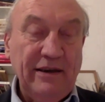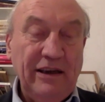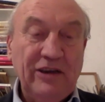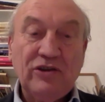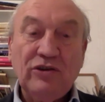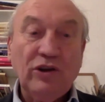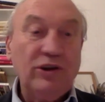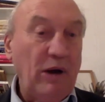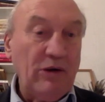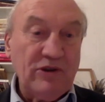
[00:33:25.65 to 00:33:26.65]
It's not
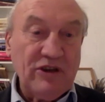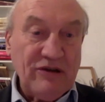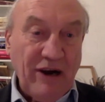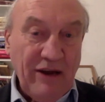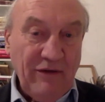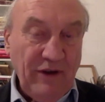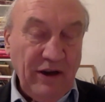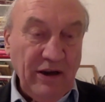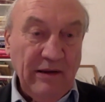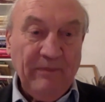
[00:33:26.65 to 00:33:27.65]
about
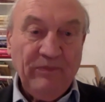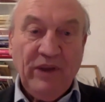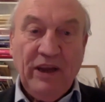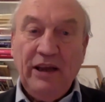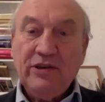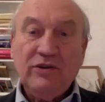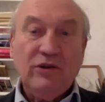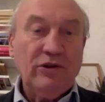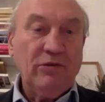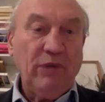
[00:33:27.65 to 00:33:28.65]
striving, it's
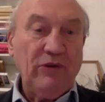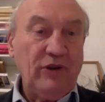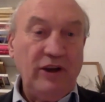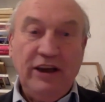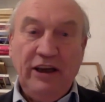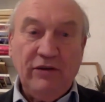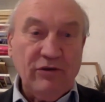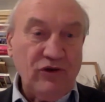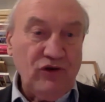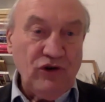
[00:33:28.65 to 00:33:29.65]
not about the
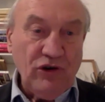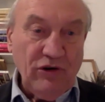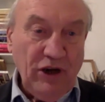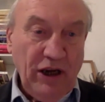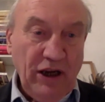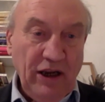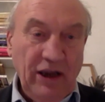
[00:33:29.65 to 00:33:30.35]
hero's journey.